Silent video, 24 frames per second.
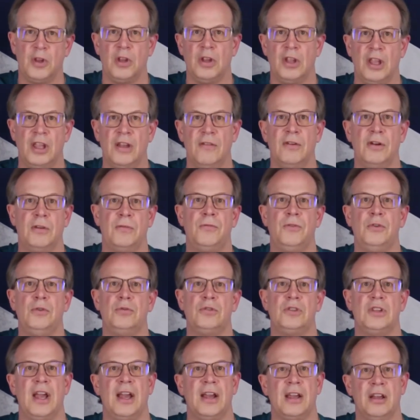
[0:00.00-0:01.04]
Give it a few
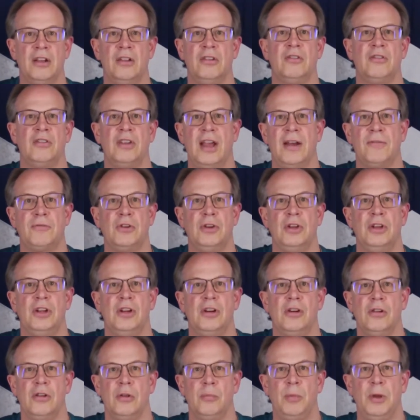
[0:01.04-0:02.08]
seconds after you
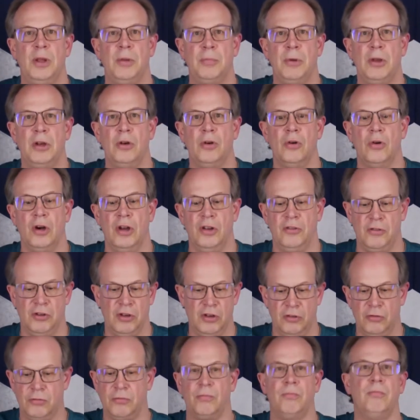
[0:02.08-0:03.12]
hear the beeping
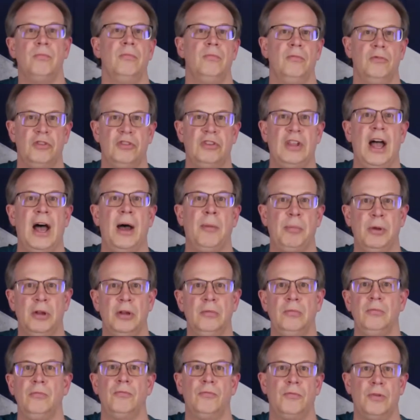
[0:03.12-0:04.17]
noises. Stop
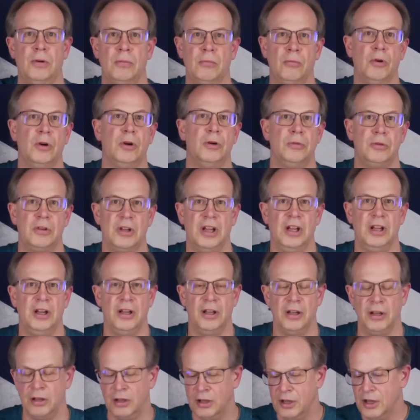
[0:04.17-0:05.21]
it from
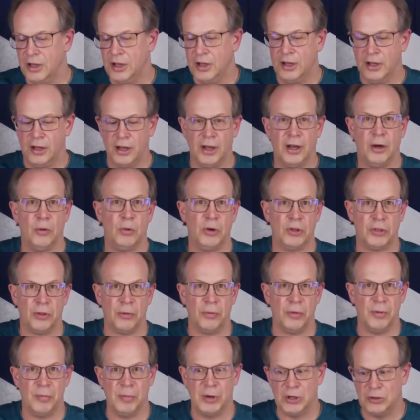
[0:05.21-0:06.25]
rotating with the
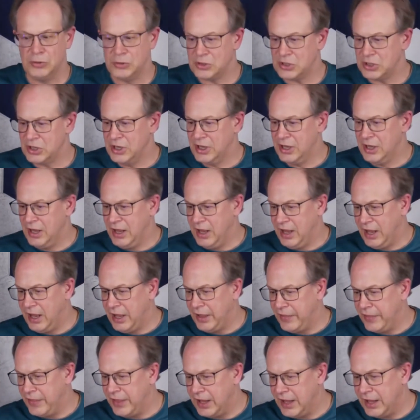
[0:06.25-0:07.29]
remote.
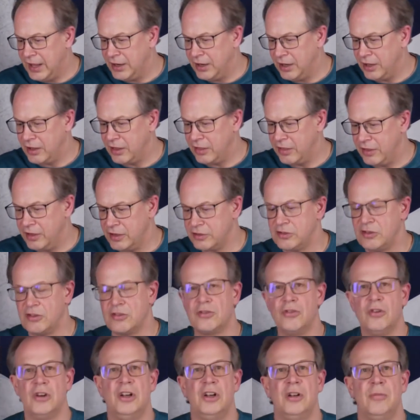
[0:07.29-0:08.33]
And then this is
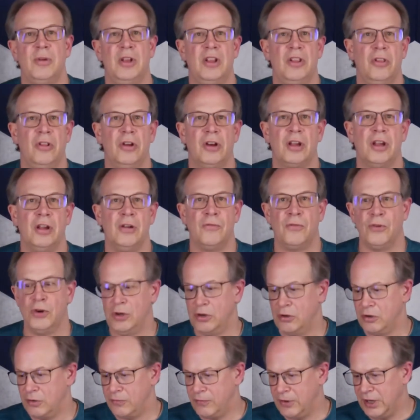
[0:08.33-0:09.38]
going to be looking for
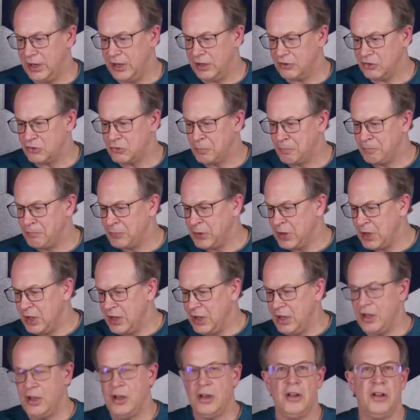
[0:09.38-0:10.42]
your device.
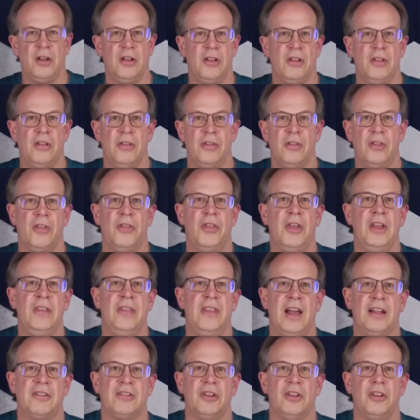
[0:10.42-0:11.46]
The thing
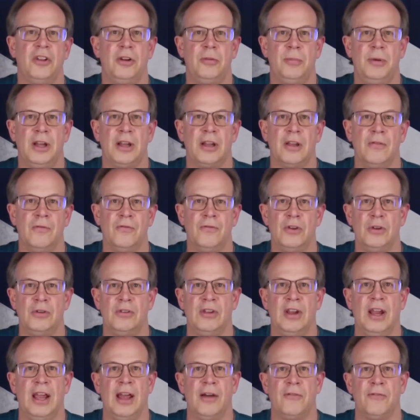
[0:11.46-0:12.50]
that's a little bit
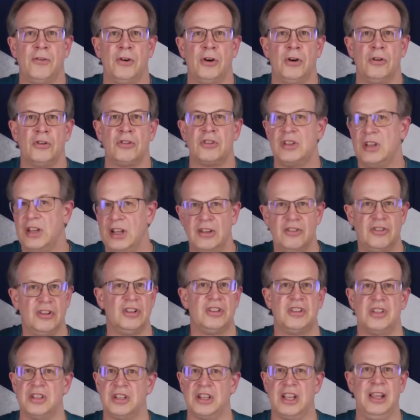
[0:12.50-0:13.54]
confusing at first is
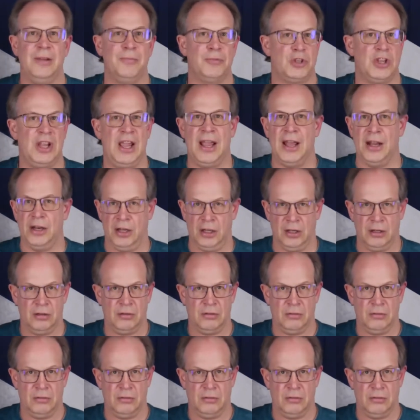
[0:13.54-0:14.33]
it just keeps scanning.